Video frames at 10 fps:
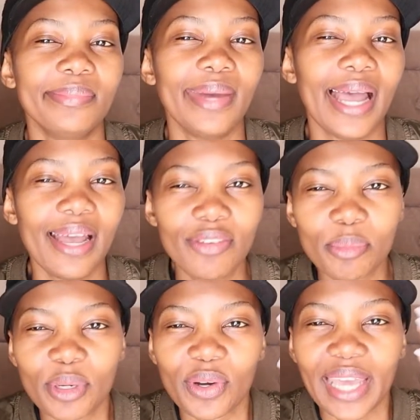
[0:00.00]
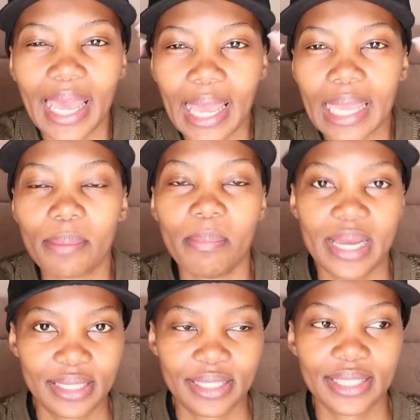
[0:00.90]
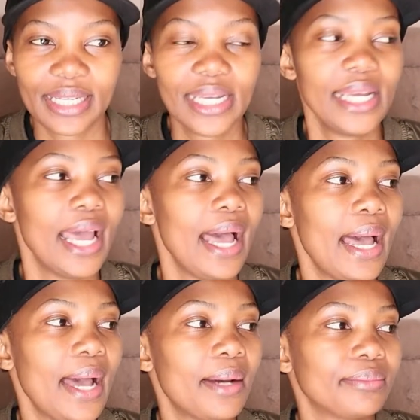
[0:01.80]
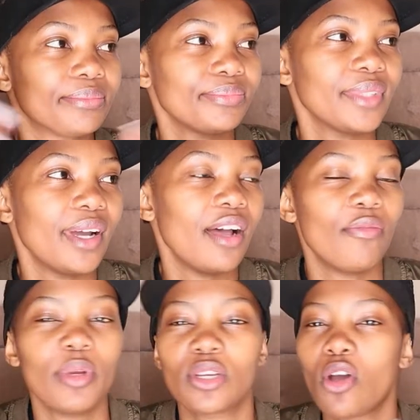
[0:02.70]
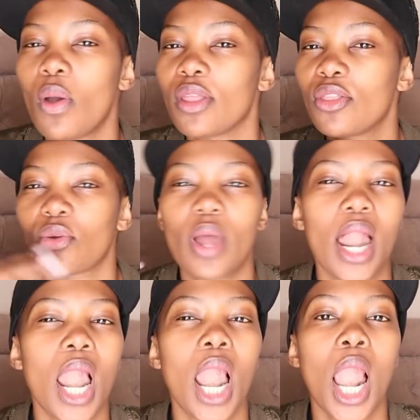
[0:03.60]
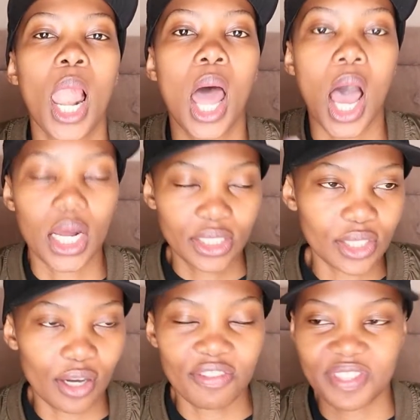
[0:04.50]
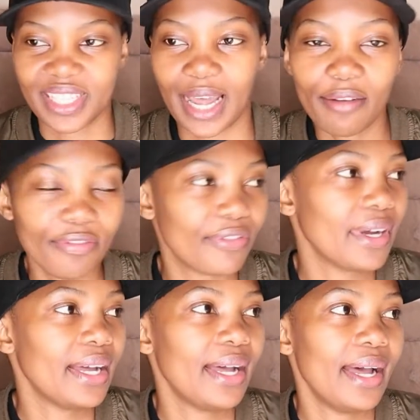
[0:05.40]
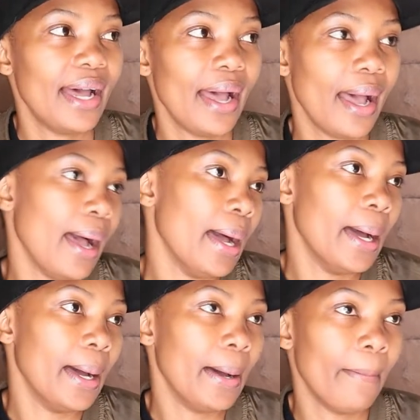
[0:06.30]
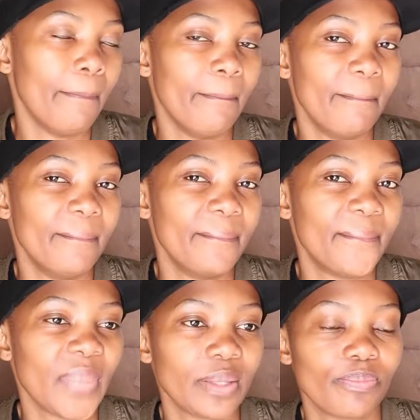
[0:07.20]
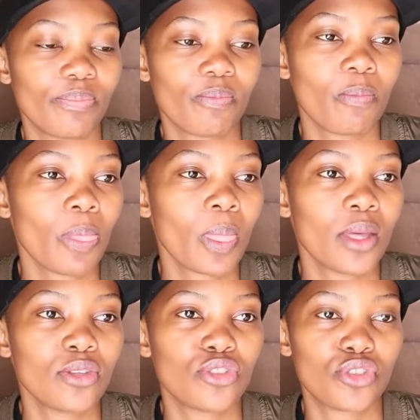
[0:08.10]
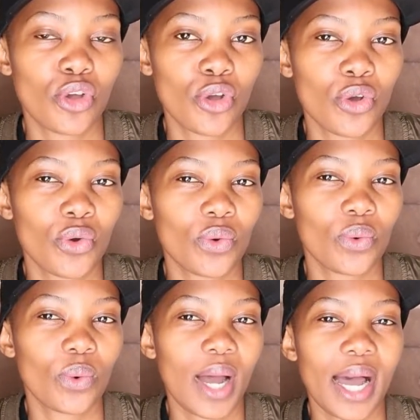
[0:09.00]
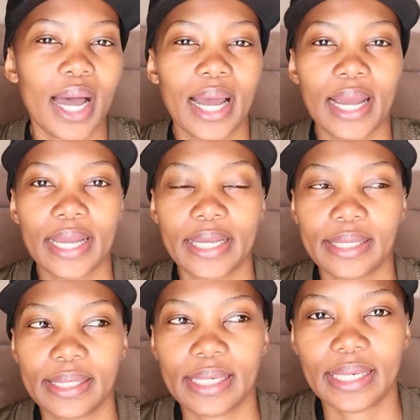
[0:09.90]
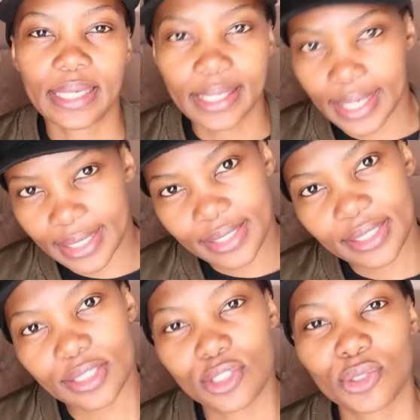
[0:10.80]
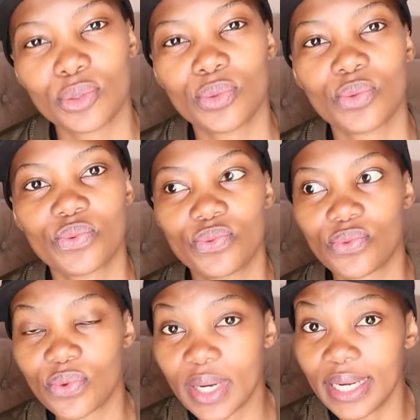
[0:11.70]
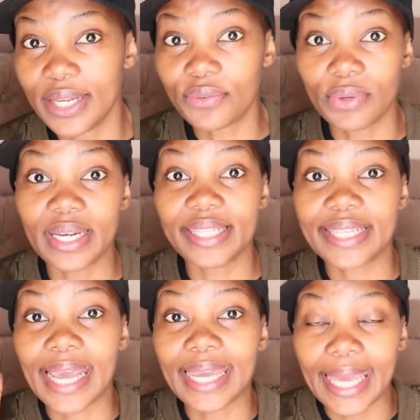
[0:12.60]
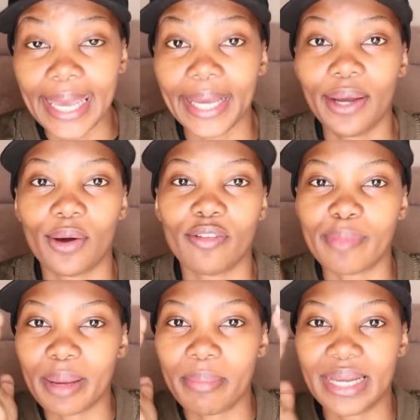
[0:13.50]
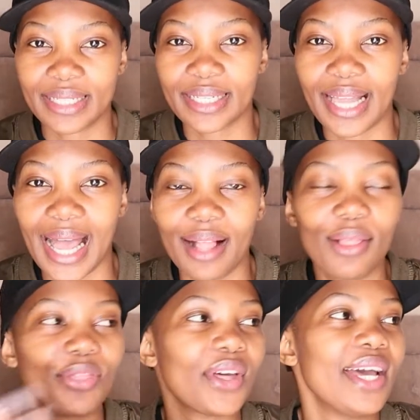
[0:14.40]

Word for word: I haven't been okay mentally. Um, I've been going through a lot of stuff. Um, so I needed to really, really take care of my mental health.